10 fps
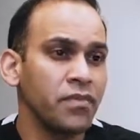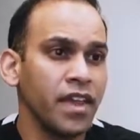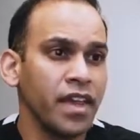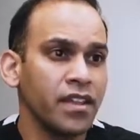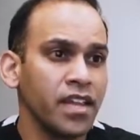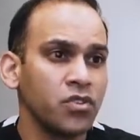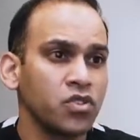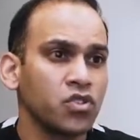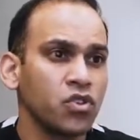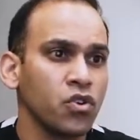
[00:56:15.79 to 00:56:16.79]
And then you
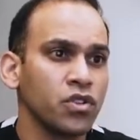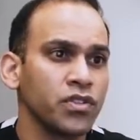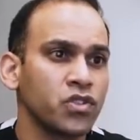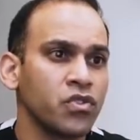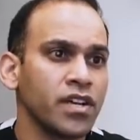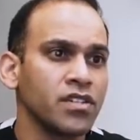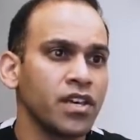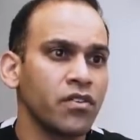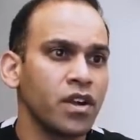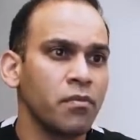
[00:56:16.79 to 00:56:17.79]
slowly stretch
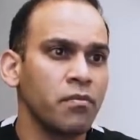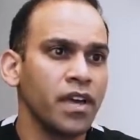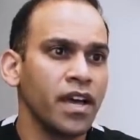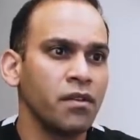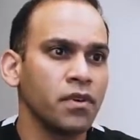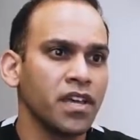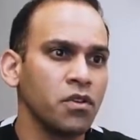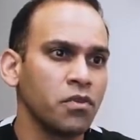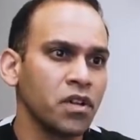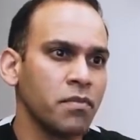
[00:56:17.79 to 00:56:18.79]
that rubber band, but then you
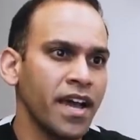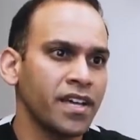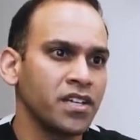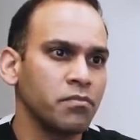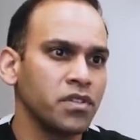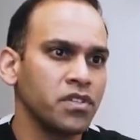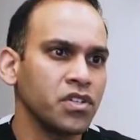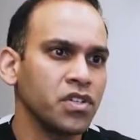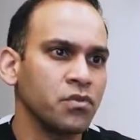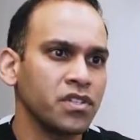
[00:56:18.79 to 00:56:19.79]
put it back into
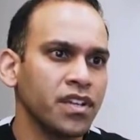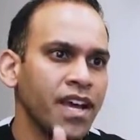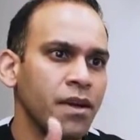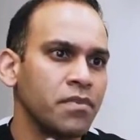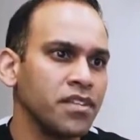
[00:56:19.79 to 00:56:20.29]
position. What's going to happen?